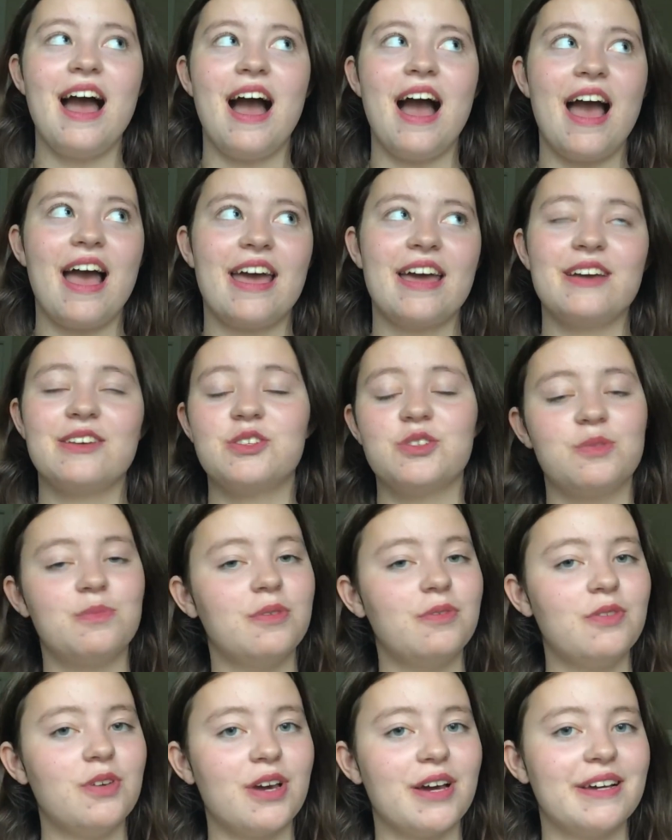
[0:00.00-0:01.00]
I
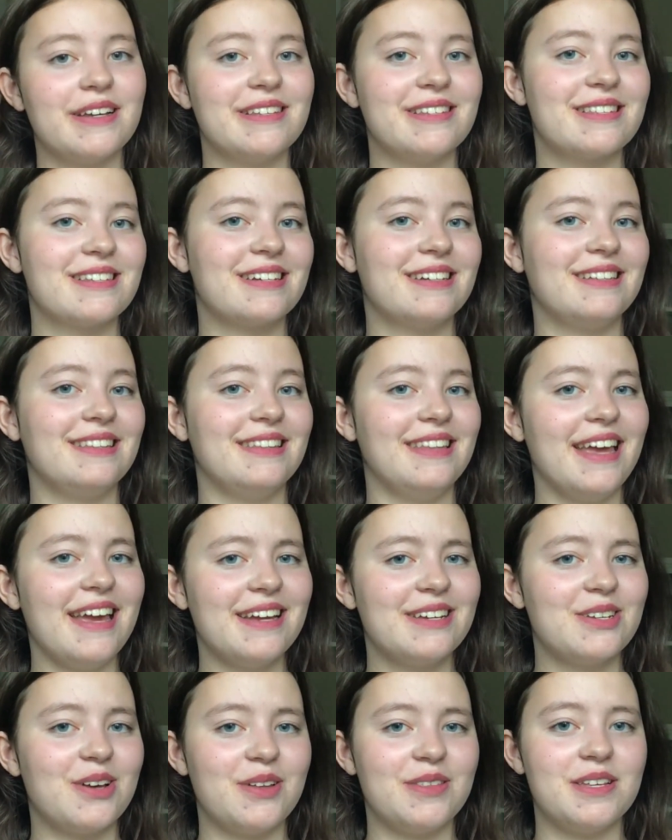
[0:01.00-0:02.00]
assume if you guys
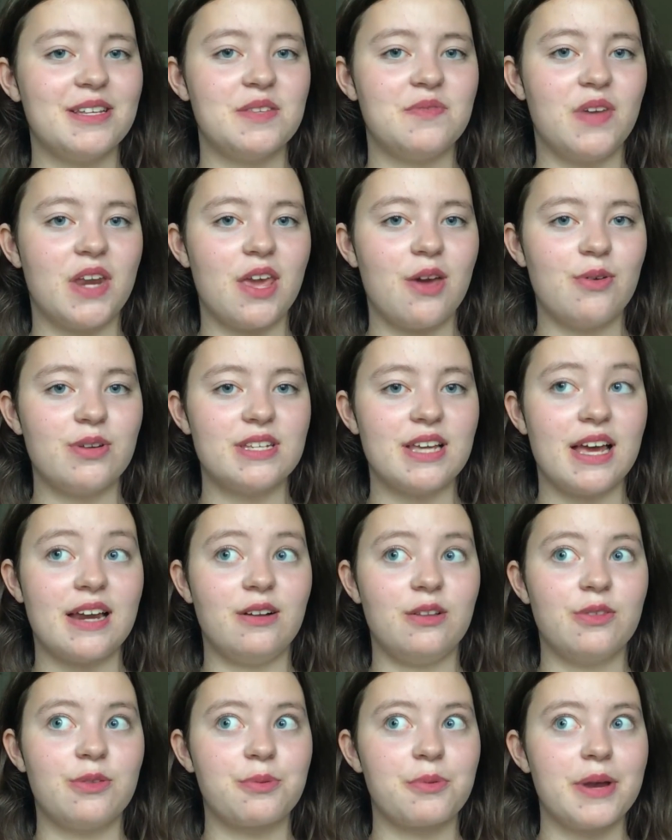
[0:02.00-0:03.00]
clicked on this video
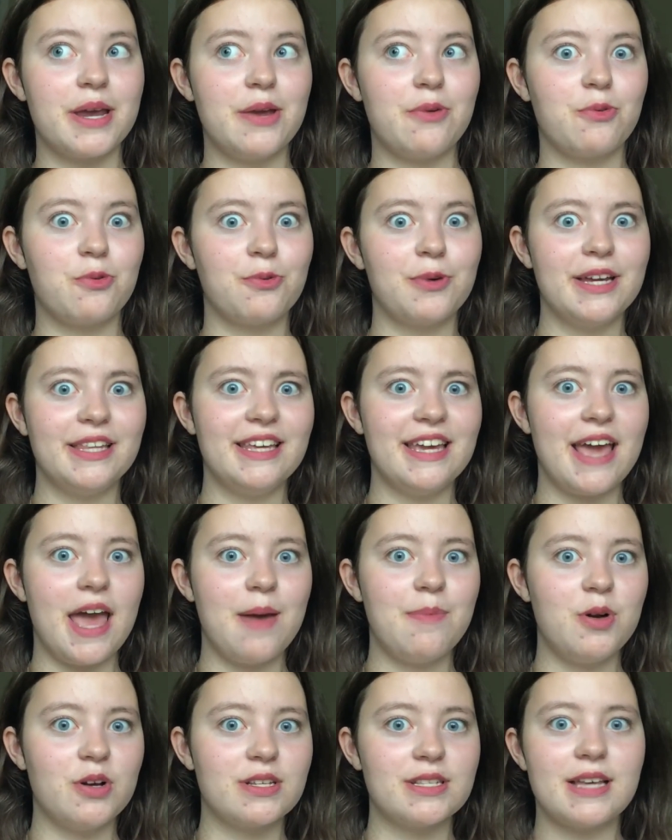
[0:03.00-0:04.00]
entitled 3 Really
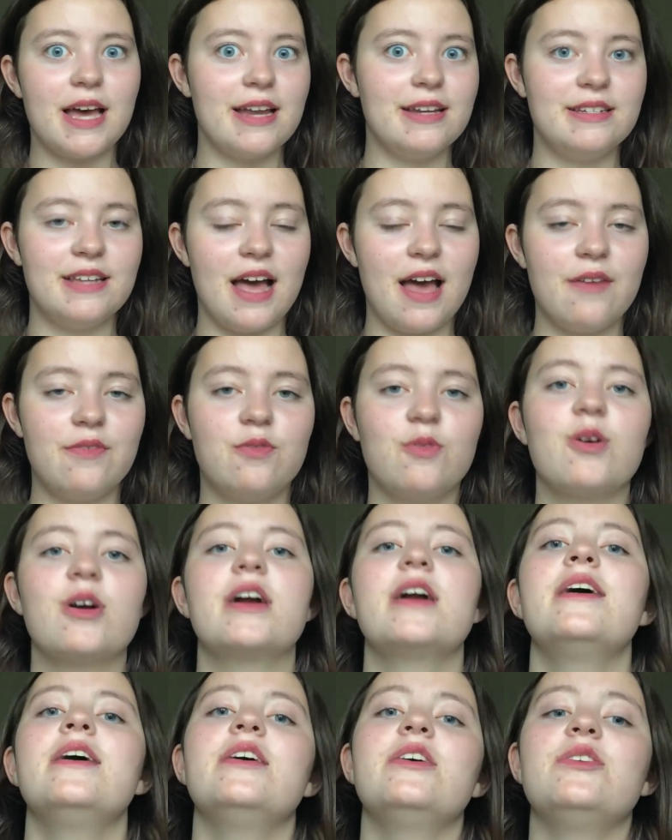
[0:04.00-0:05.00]
Gay Books I'd Die
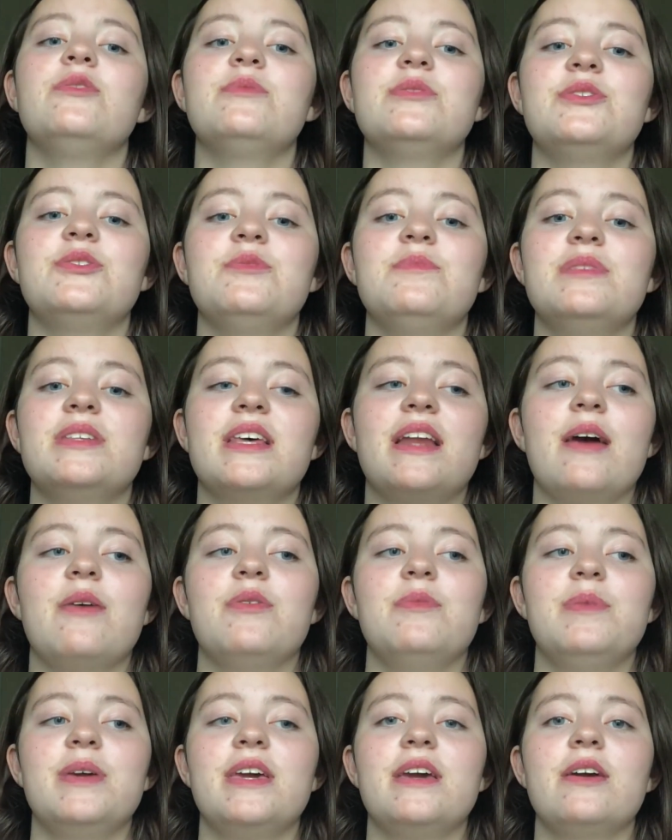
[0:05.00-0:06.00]
For, you assumed that I
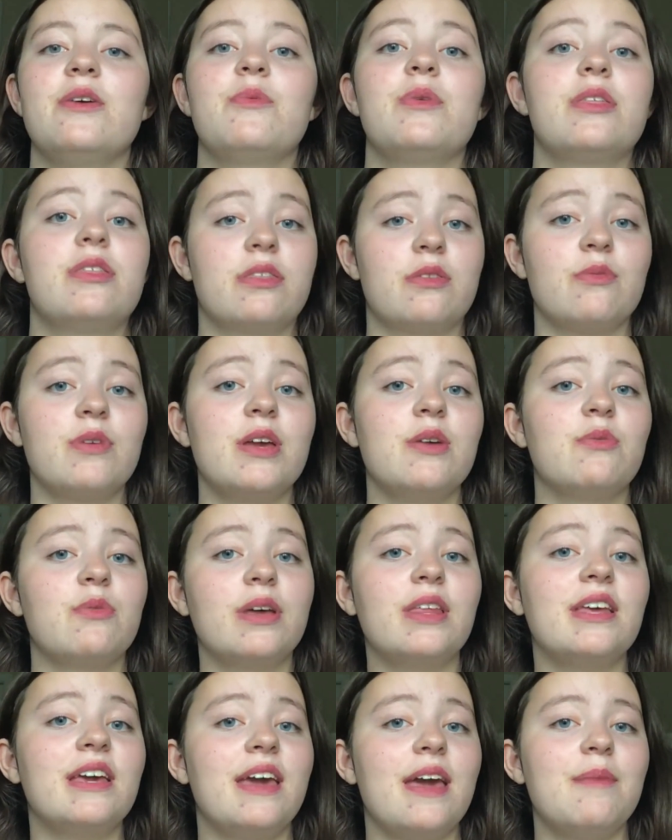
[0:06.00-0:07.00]
would be here with 3
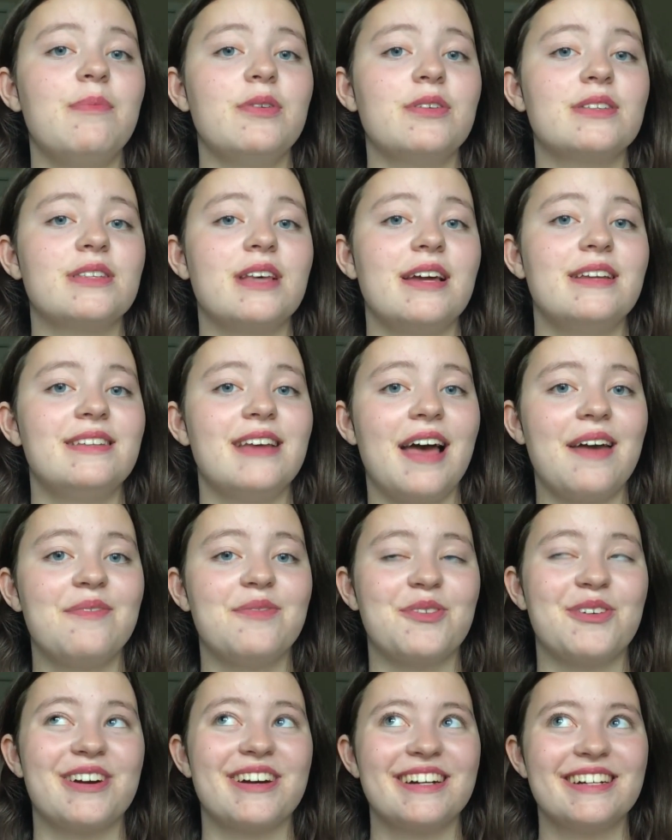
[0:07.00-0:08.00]
really gay books I'd die
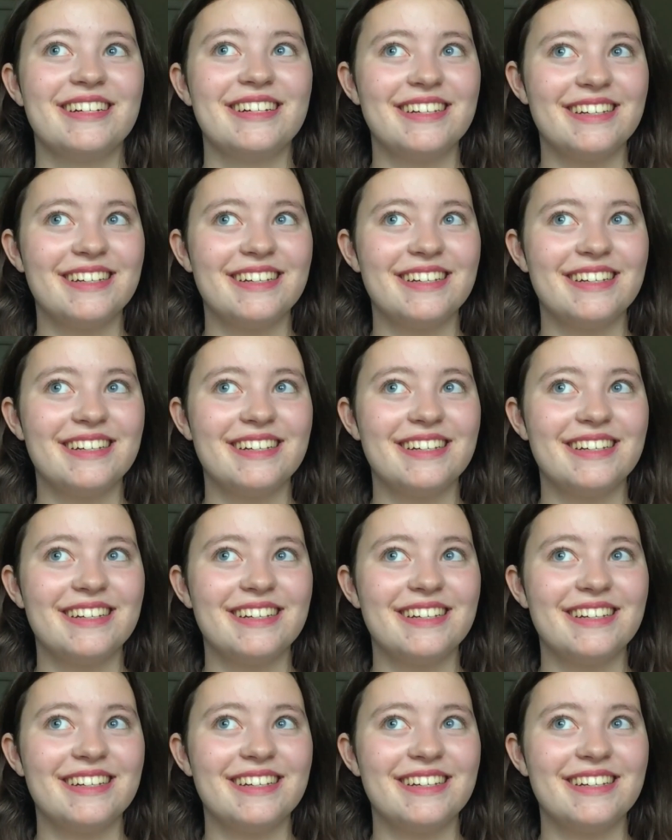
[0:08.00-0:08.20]
for.